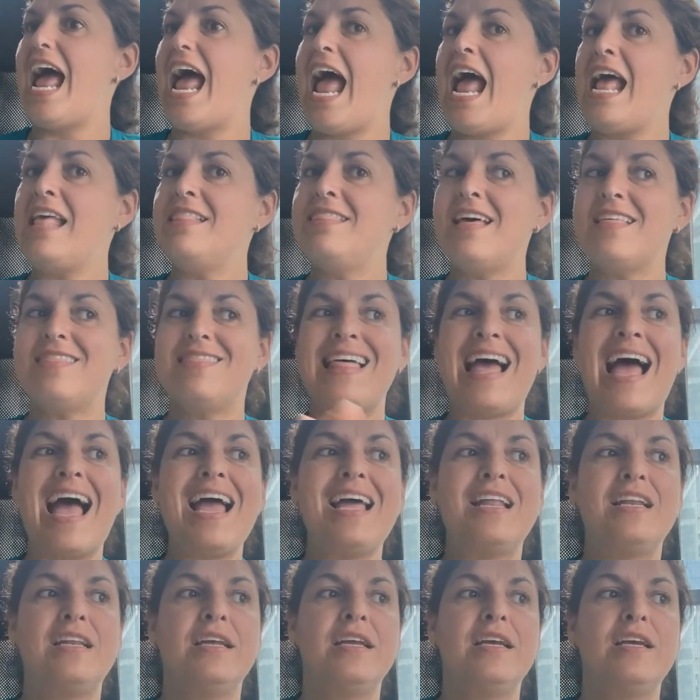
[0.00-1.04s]
And that
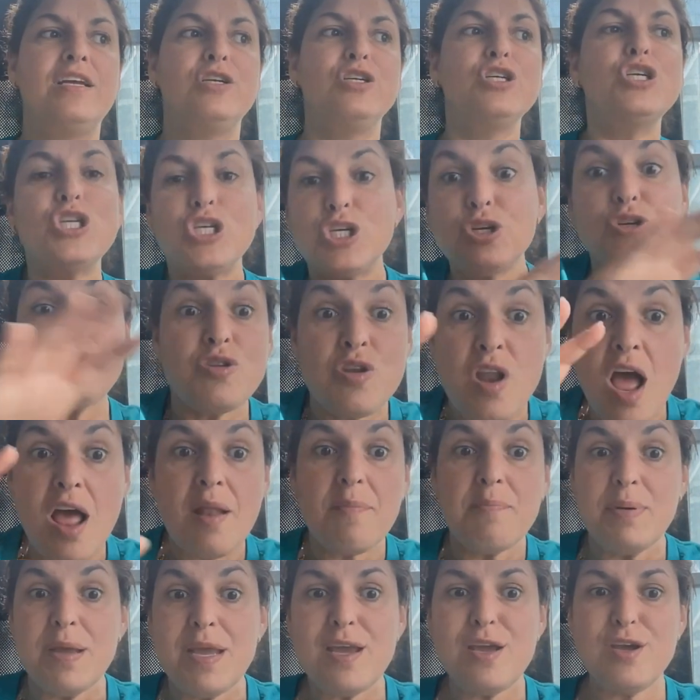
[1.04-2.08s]
that should
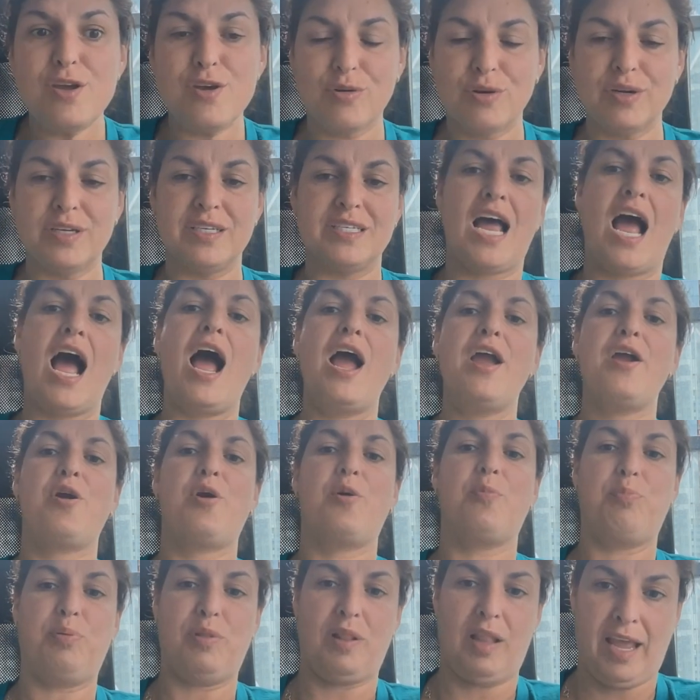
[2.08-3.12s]
not be your
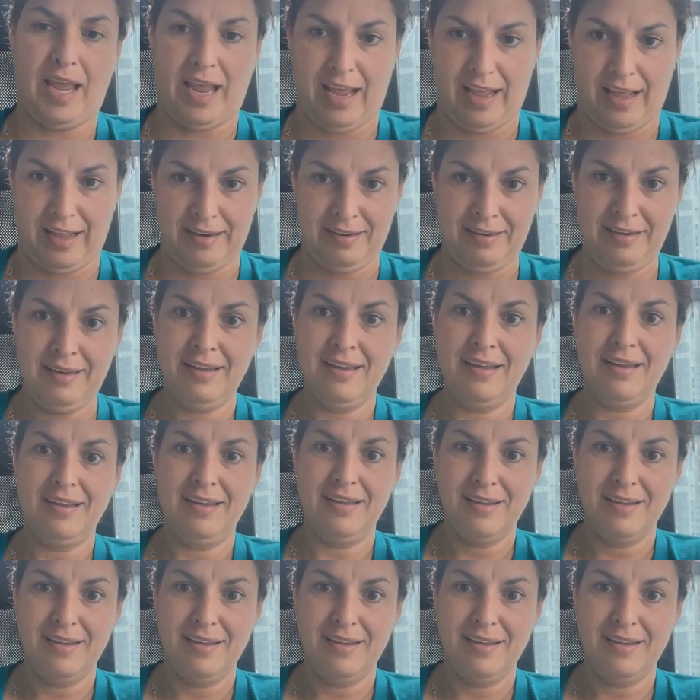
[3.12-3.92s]
entire plan